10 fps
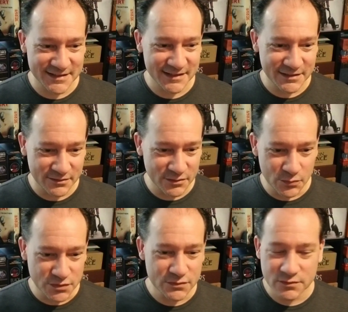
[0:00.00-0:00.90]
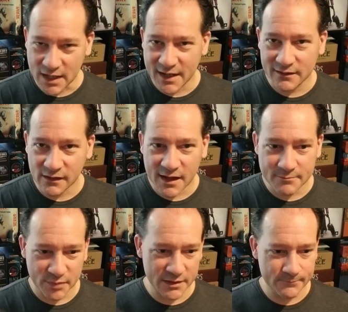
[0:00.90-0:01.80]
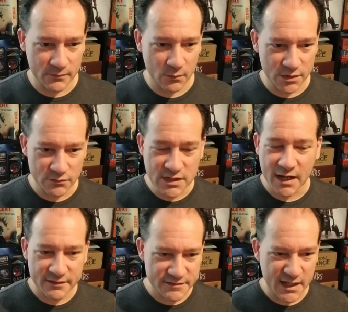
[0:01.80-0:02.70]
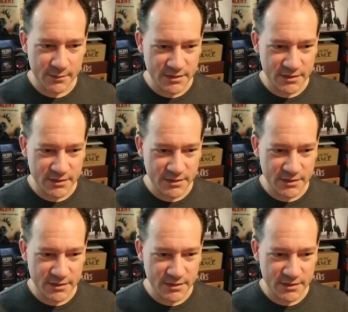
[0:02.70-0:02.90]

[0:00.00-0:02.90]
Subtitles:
you do die a lot, but when you die in this game,